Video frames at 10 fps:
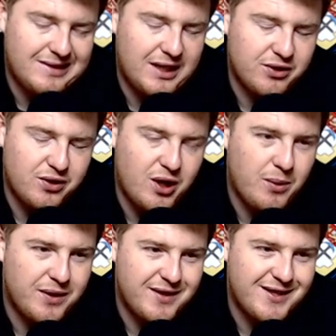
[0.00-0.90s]
I don't know
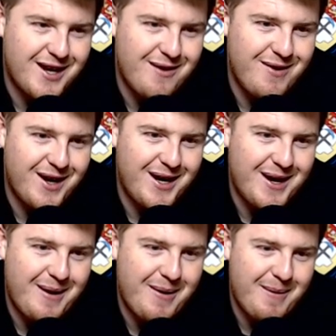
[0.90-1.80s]
what to say really
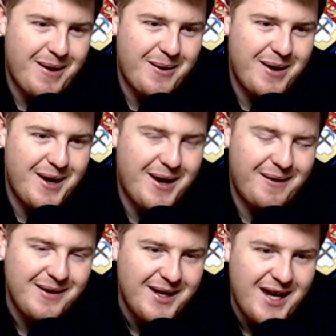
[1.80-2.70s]
about it.